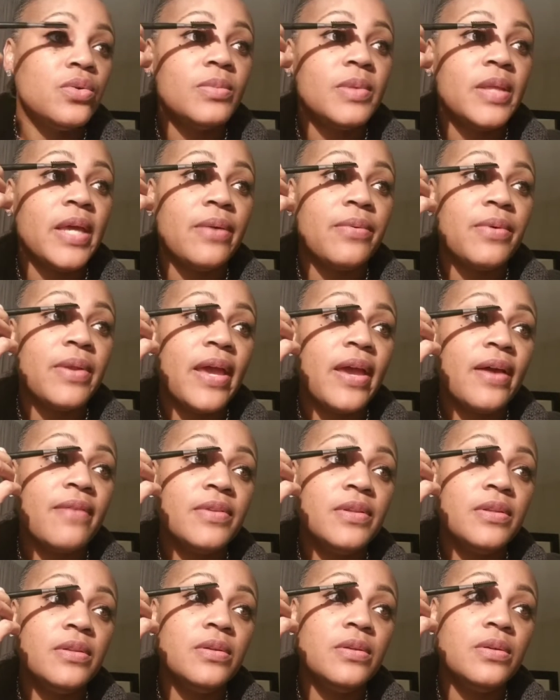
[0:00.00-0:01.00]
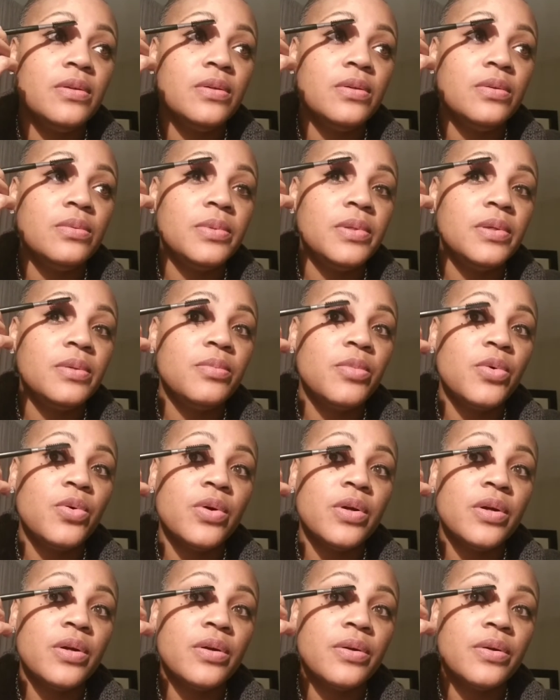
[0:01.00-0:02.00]
Normally I would have a little bit
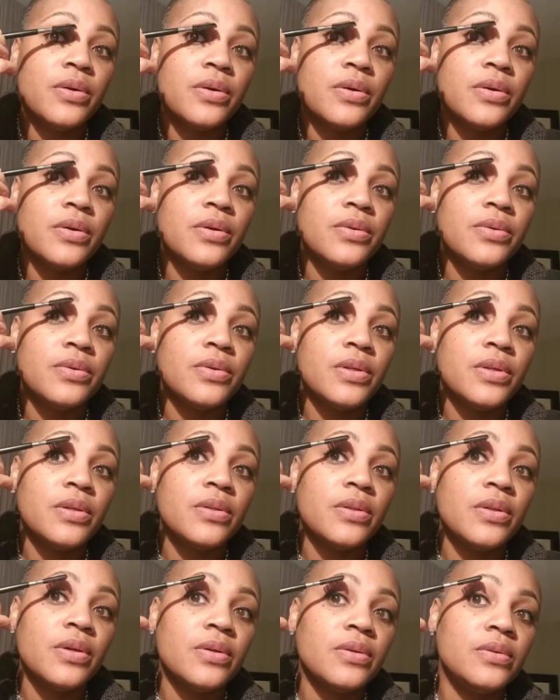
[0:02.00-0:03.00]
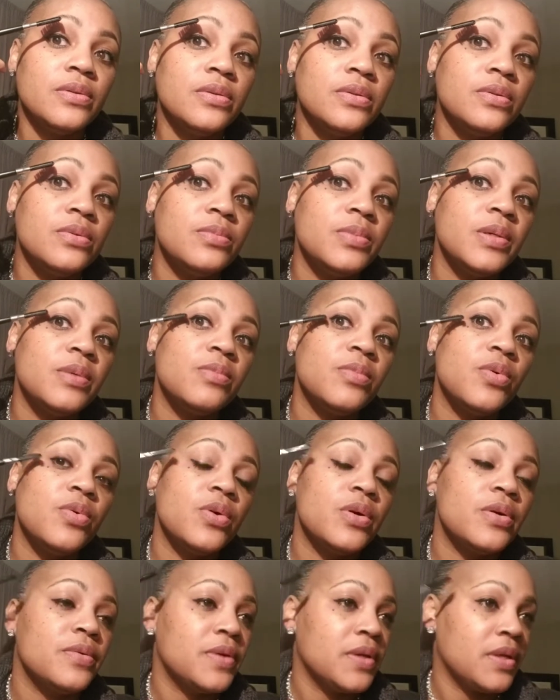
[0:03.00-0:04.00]
more underneath there, a little bit
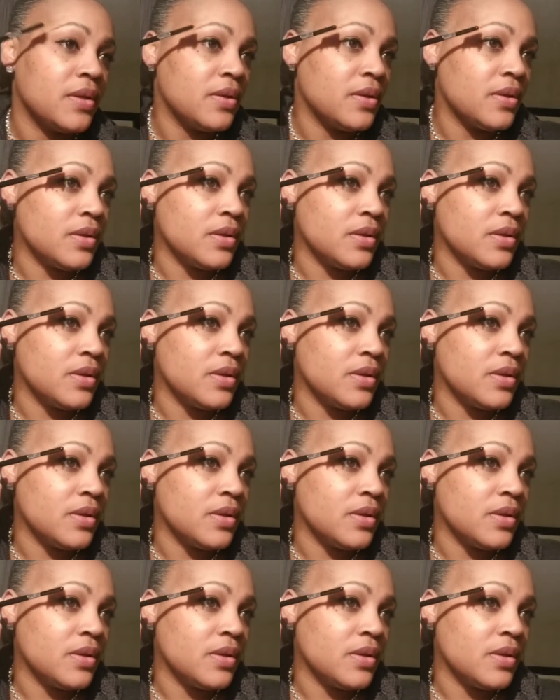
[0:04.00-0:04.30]
more,